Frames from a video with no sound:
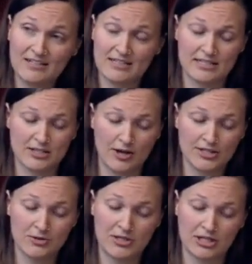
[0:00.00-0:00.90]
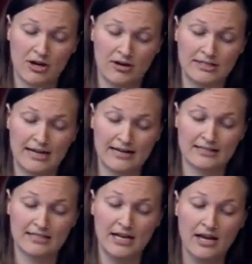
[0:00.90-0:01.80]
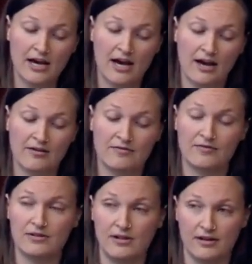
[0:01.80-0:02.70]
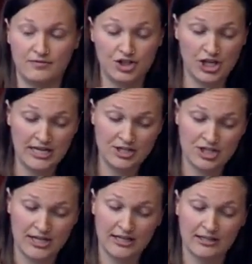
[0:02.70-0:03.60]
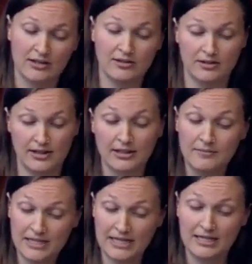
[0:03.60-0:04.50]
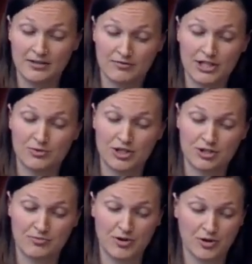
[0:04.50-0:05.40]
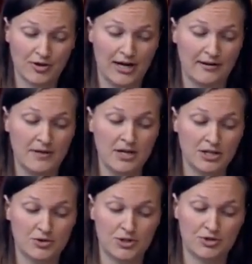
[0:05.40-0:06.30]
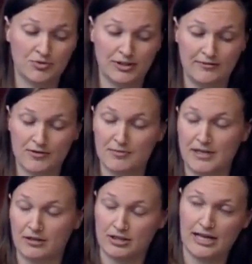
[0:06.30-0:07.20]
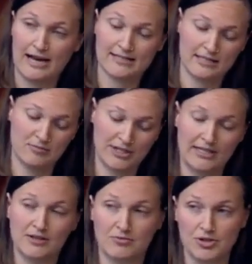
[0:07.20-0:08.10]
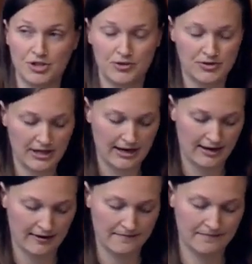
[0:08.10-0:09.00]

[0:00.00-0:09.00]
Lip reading: And this is also in the context of changing and eliminating the free tuition program, tuition relief for the middle class, and bringing in the renewed